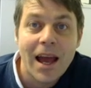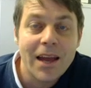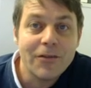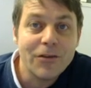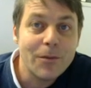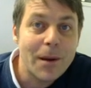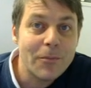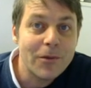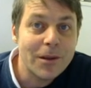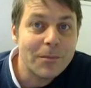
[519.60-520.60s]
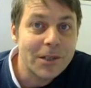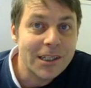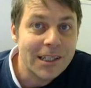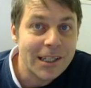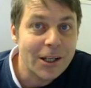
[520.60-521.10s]
If you remember in the
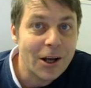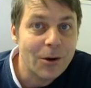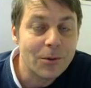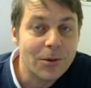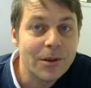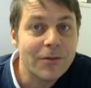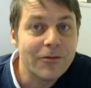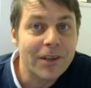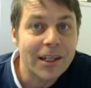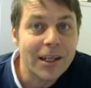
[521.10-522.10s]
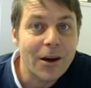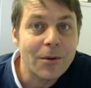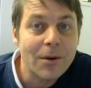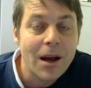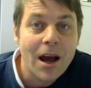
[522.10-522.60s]
machine code video,
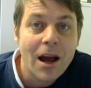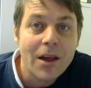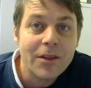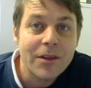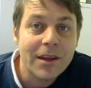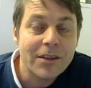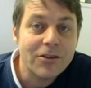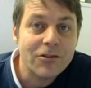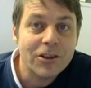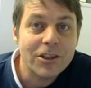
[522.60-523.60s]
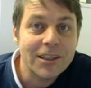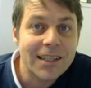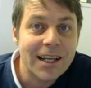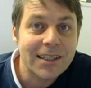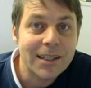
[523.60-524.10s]
the instructions
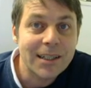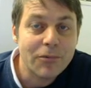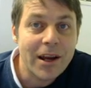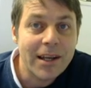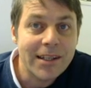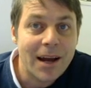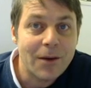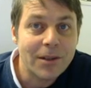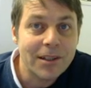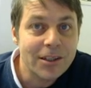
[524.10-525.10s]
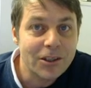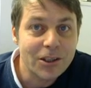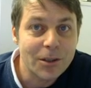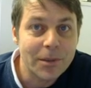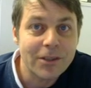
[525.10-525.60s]
actually break down into
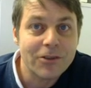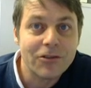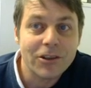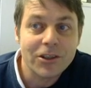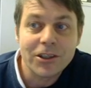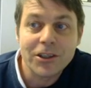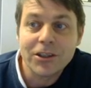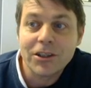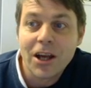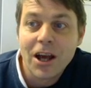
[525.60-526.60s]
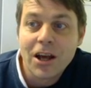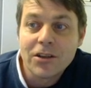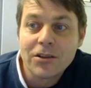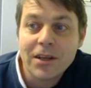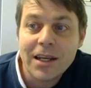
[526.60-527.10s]
sub-instructions.
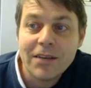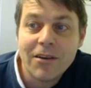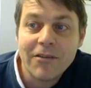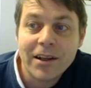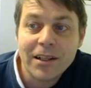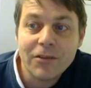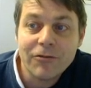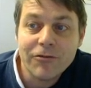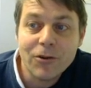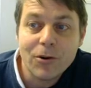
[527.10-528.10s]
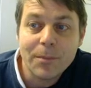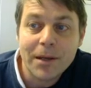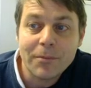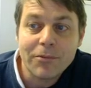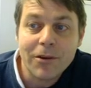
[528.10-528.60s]
So here I've added a
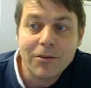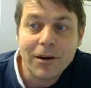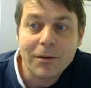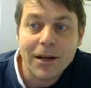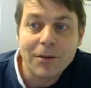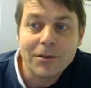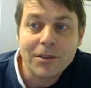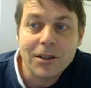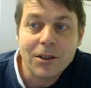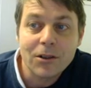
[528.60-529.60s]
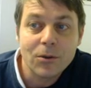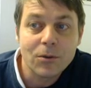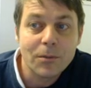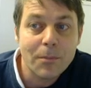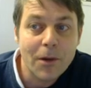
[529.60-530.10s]
4-bit program counter
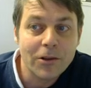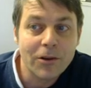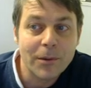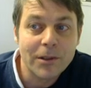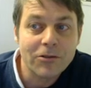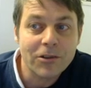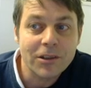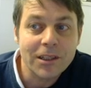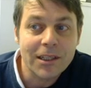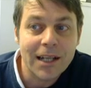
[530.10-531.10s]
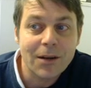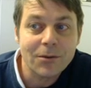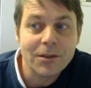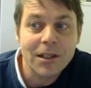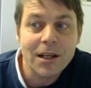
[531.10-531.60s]
called a micro instruction
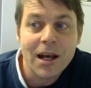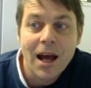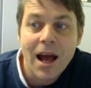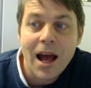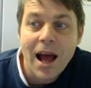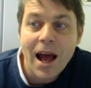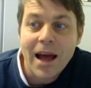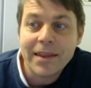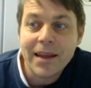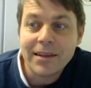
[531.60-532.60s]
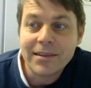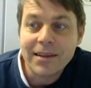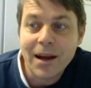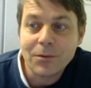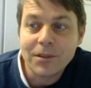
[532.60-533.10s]
counter and that's
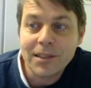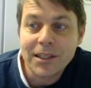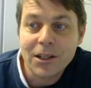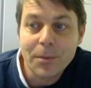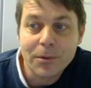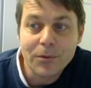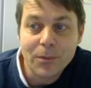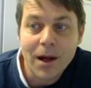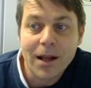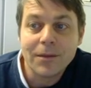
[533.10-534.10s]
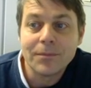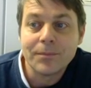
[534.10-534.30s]
counting up as well.